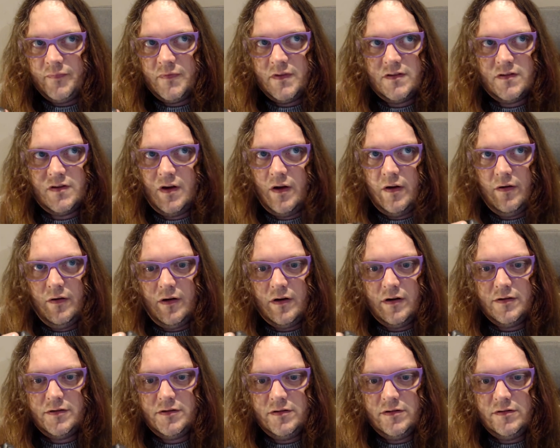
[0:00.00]
So
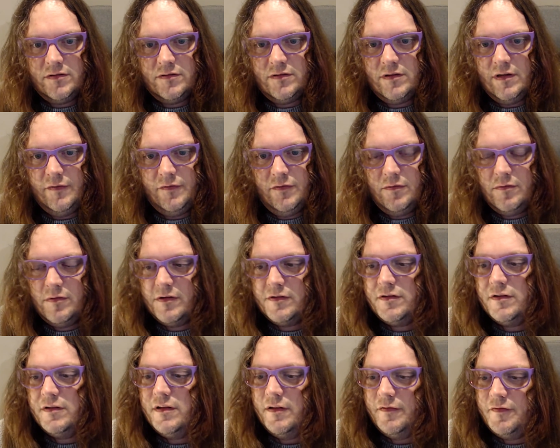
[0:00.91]
if you want
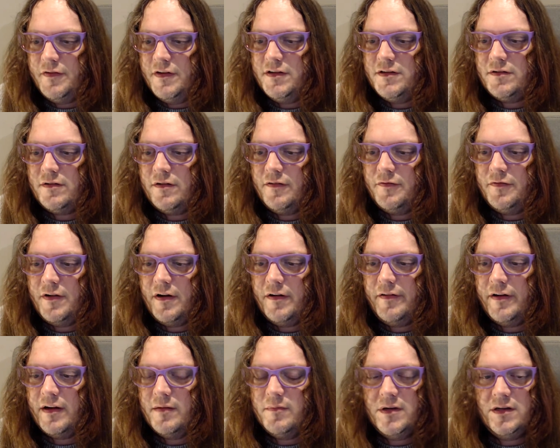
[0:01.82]
to turn that feature off, I
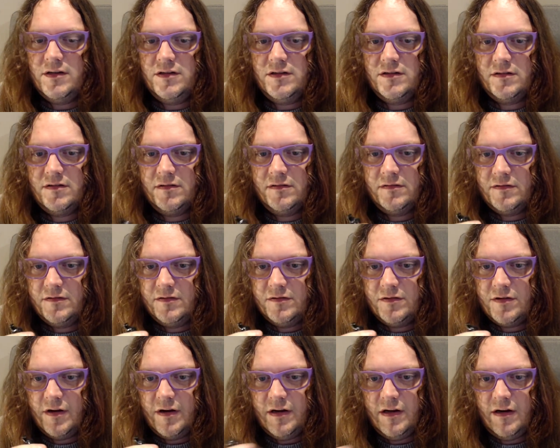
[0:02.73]
recommend just
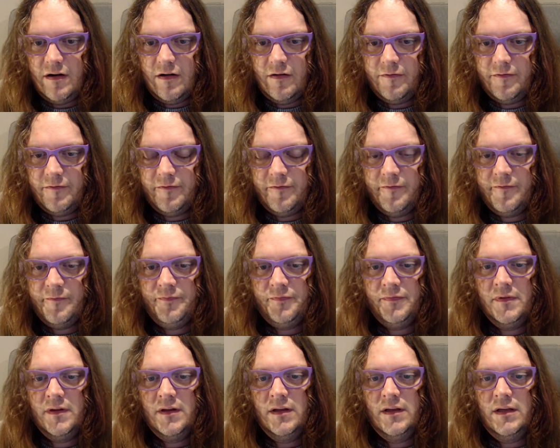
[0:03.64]
turning it off
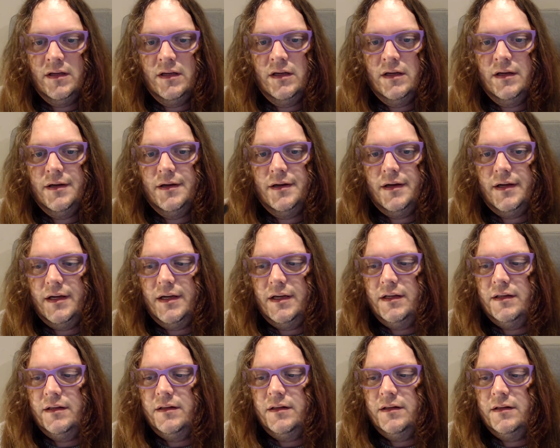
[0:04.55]

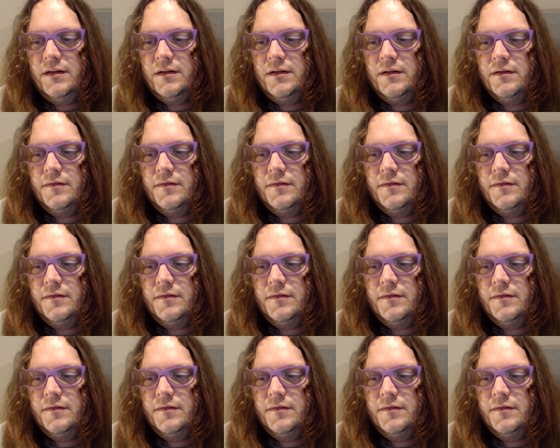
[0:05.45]
and